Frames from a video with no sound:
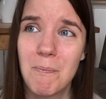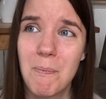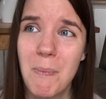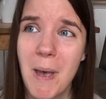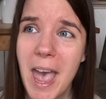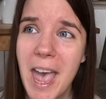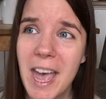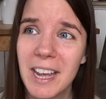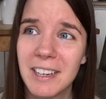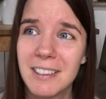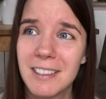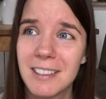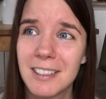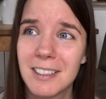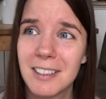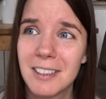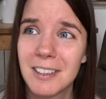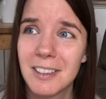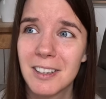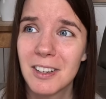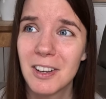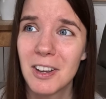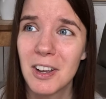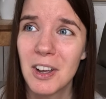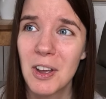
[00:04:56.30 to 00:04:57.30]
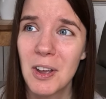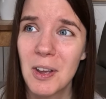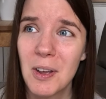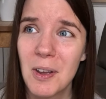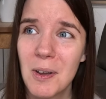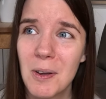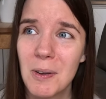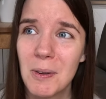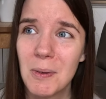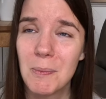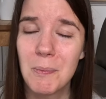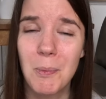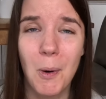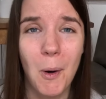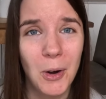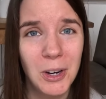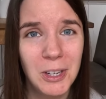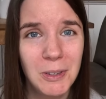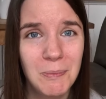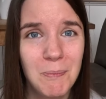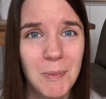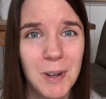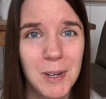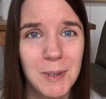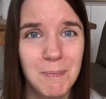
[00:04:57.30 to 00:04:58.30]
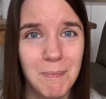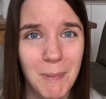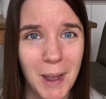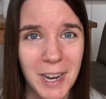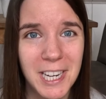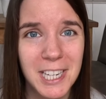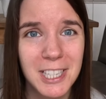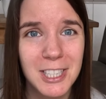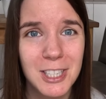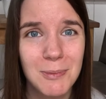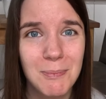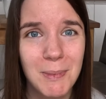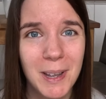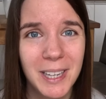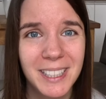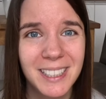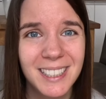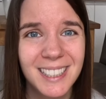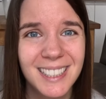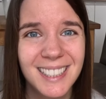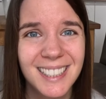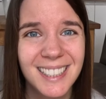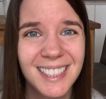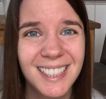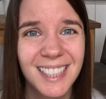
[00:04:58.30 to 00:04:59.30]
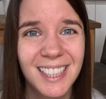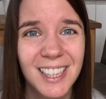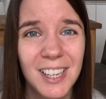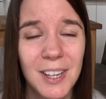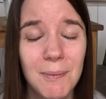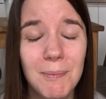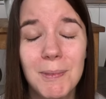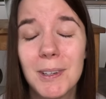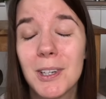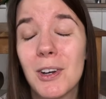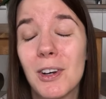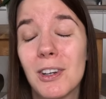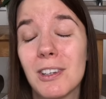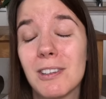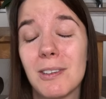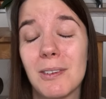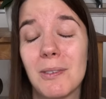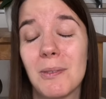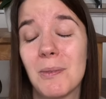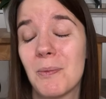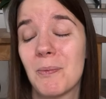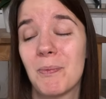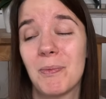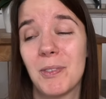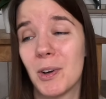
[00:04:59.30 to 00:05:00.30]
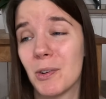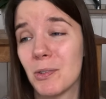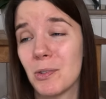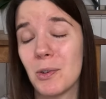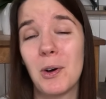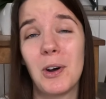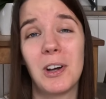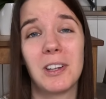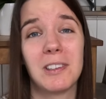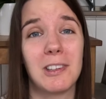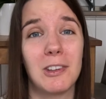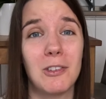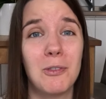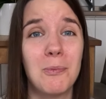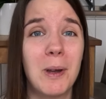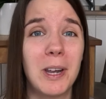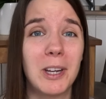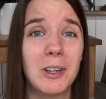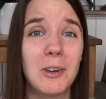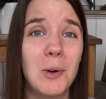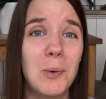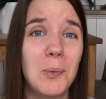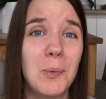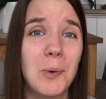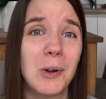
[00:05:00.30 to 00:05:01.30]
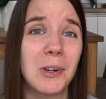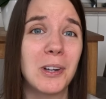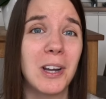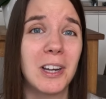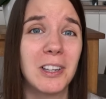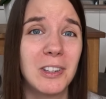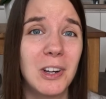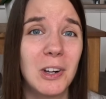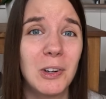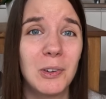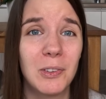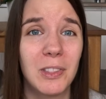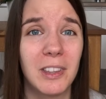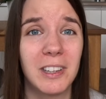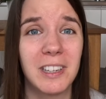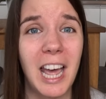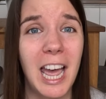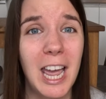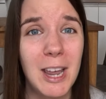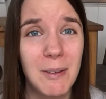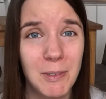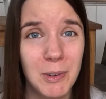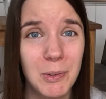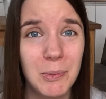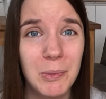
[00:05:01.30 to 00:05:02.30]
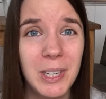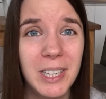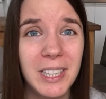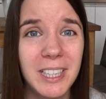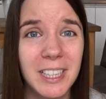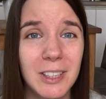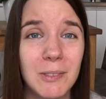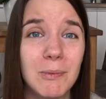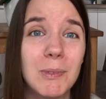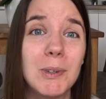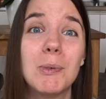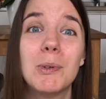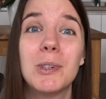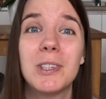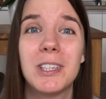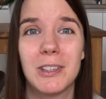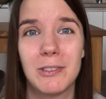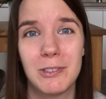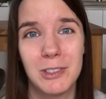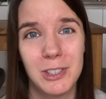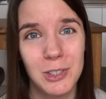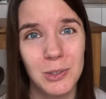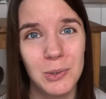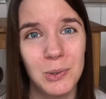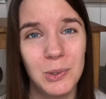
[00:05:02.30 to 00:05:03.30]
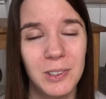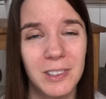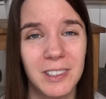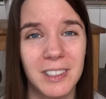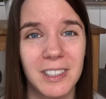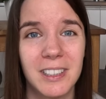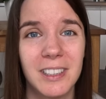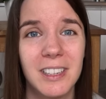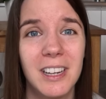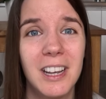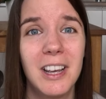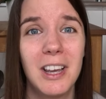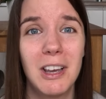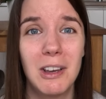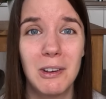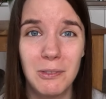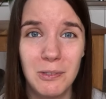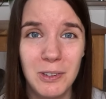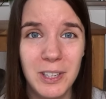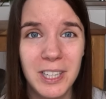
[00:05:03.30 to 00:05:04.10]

bad appointment management, because of course if my co-worker know that I'm a vegan, we would have chosen a